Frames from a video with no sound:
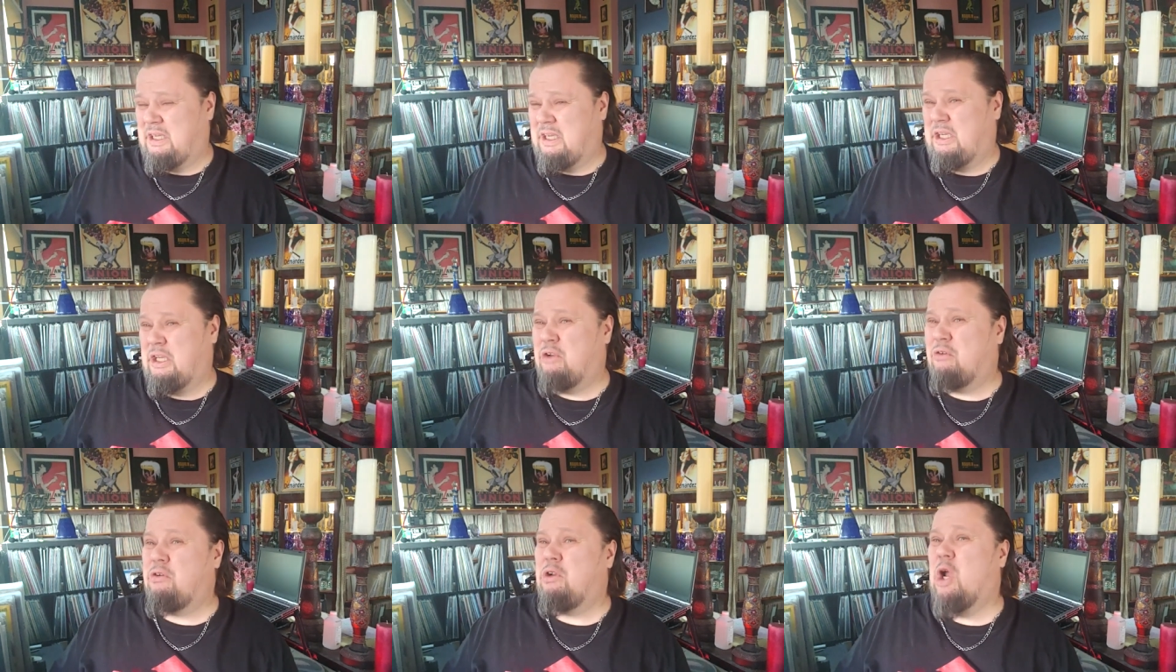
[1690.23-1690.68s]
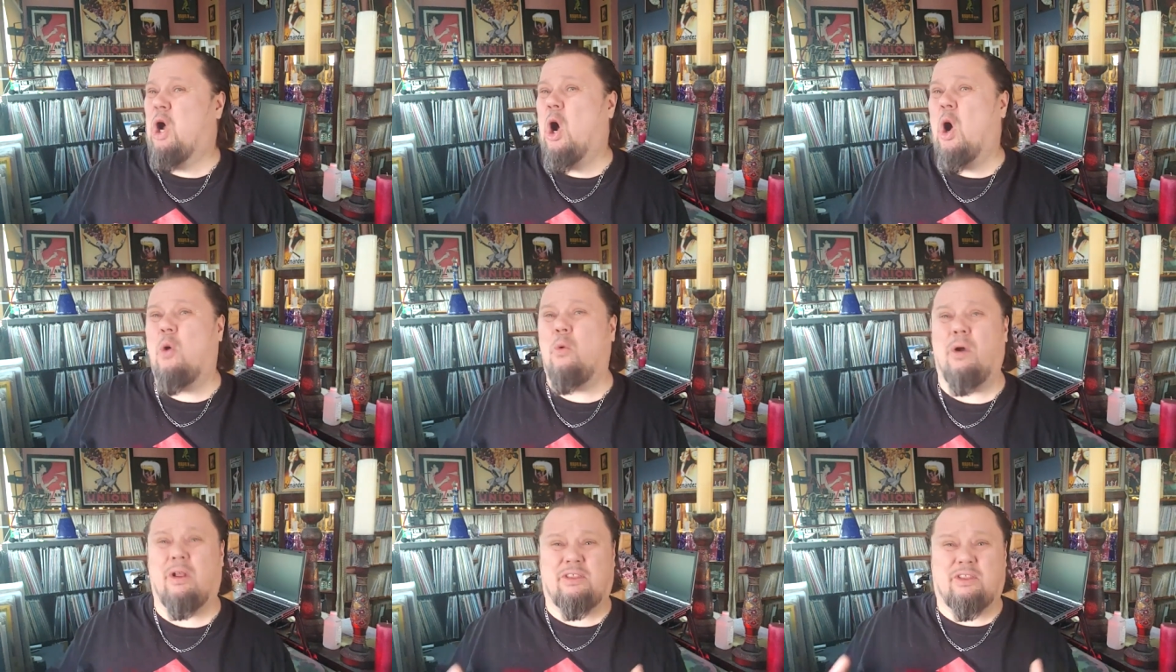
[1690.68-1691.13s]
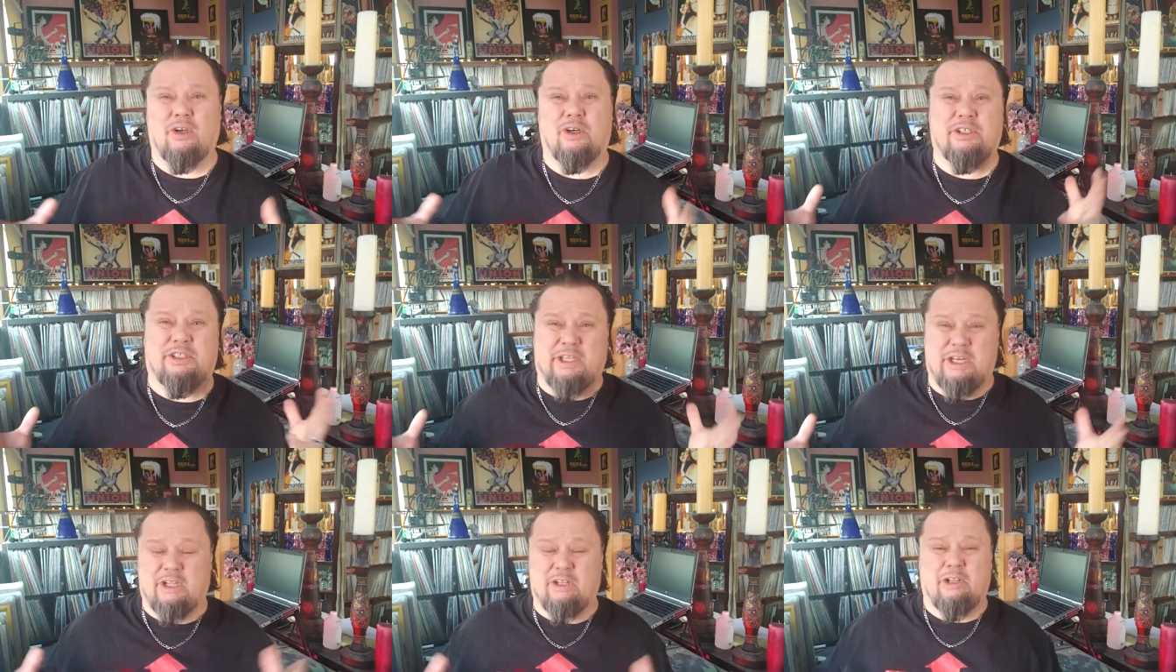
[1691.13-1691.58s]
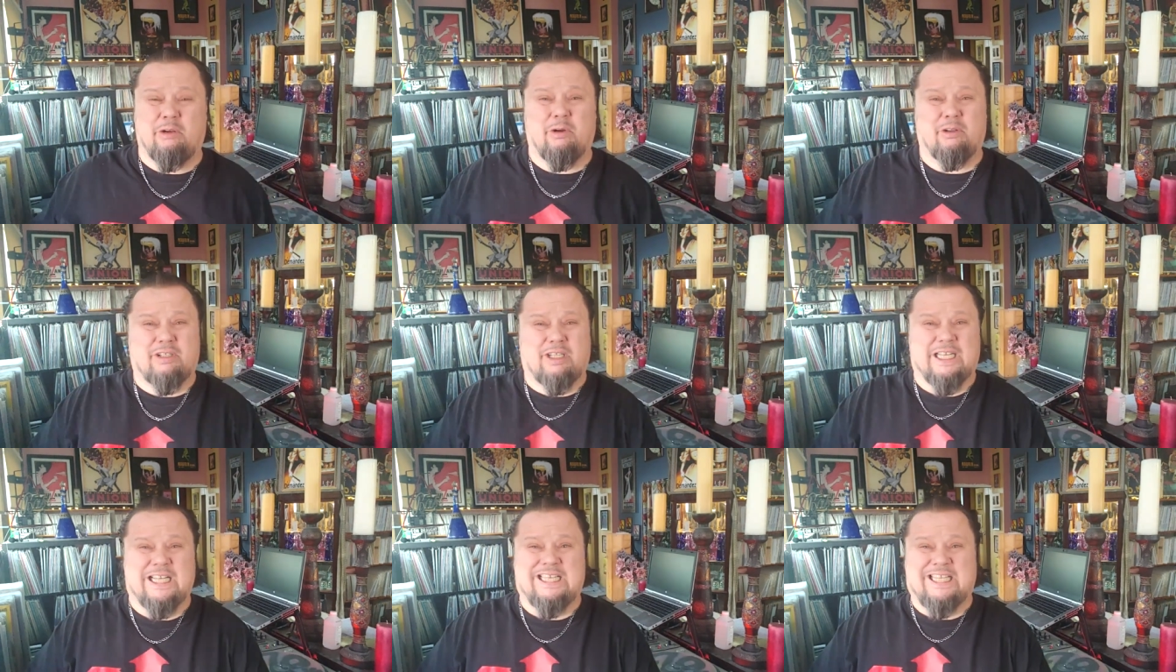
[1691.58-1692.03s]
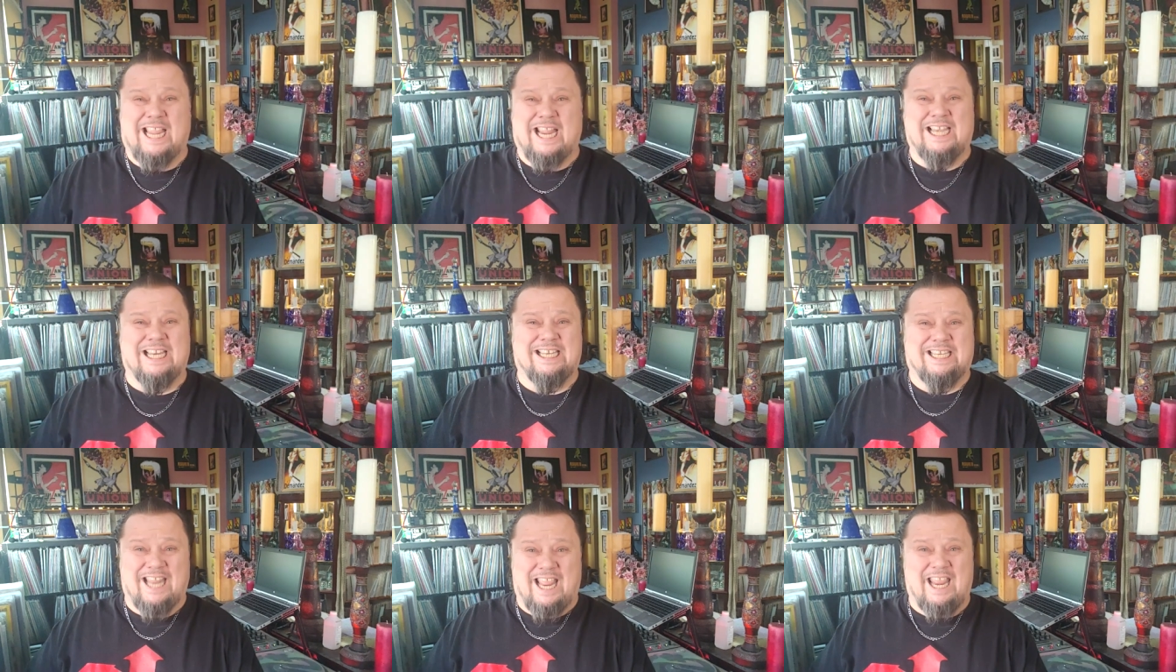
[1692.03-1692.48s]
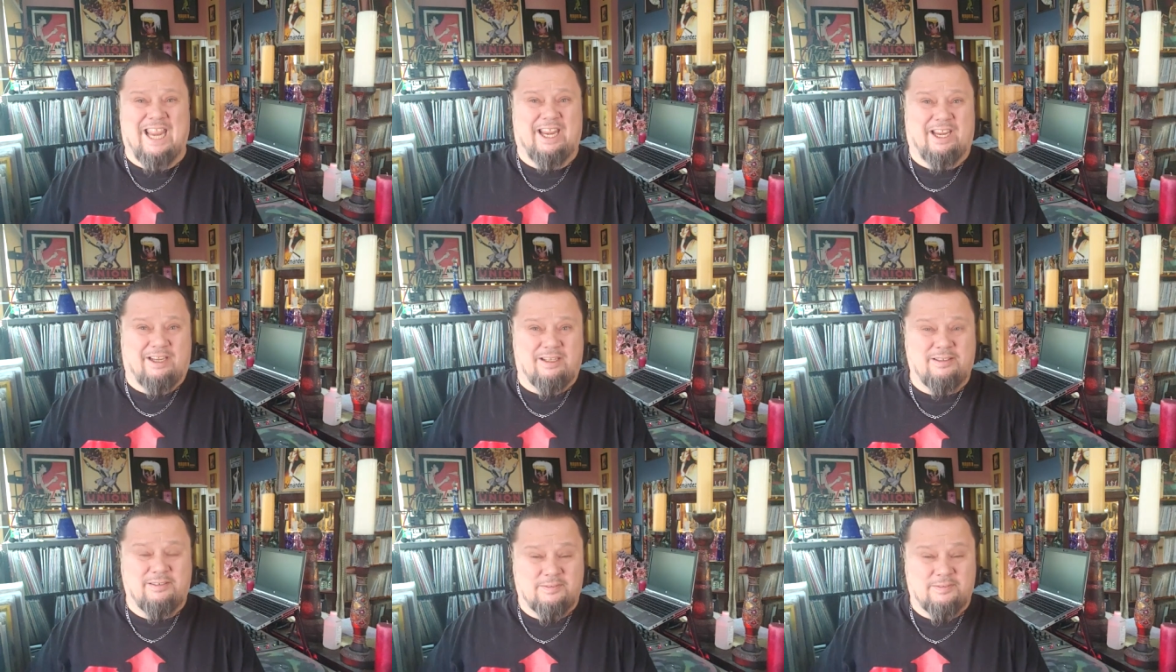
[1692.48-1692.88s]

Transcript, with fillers: you know what they're dealing with on a day to day.